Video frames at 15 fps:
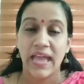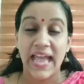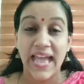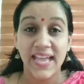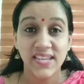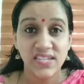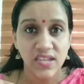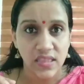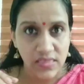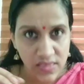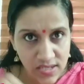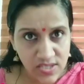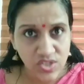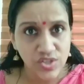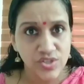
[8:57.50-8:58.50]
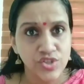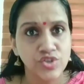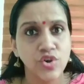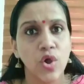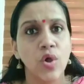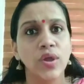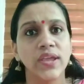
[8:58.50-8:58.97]
And this
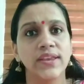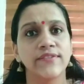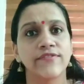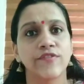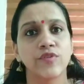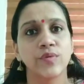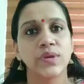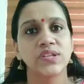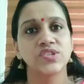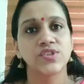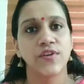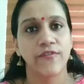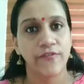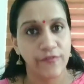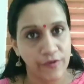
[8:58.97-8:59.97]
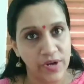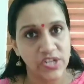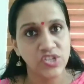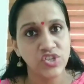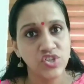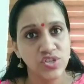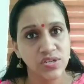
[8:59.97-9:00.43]
strong influence of
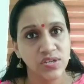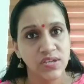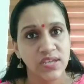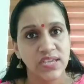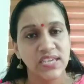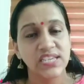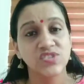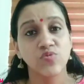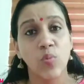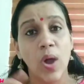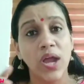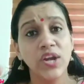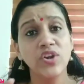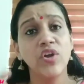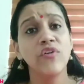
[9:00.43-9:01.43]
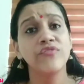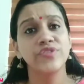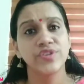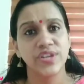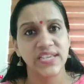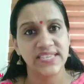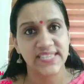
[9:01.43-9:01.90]
French is one of the
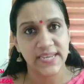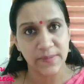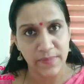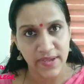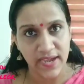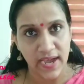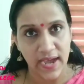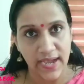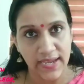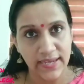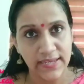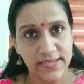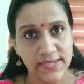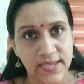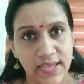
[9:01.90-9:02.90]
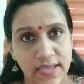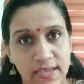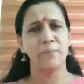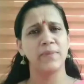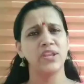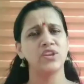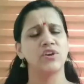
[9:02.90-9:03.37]
reasons behind the
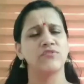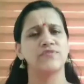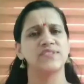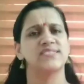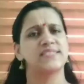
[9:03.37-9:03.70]
development of a